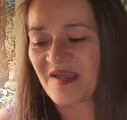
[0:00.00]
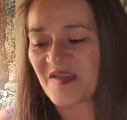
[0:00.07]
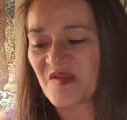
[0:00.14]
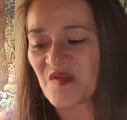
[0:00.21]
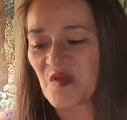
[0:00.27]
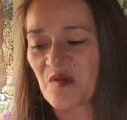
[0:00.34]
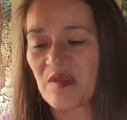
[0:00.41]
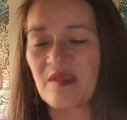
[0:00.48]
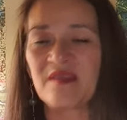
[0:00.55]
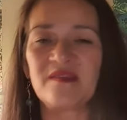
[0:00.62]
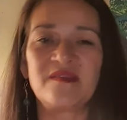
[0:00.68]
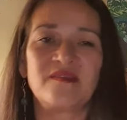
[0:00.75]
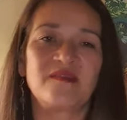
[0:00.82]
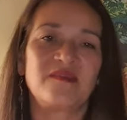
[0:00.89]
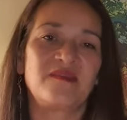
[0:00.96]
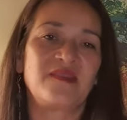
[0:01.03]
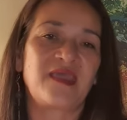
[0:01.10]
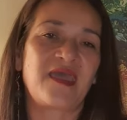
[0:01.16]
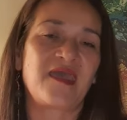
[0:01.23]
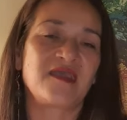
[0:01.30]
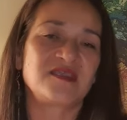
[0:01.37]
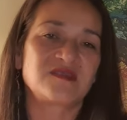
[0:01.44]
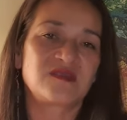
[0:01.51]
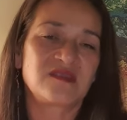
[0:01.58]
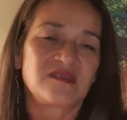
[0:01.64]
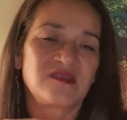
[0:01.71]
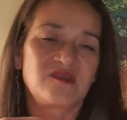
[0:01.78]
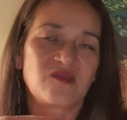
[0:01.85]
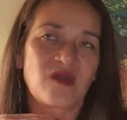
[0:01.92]
you
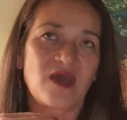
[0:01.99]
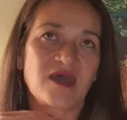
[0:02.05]
know,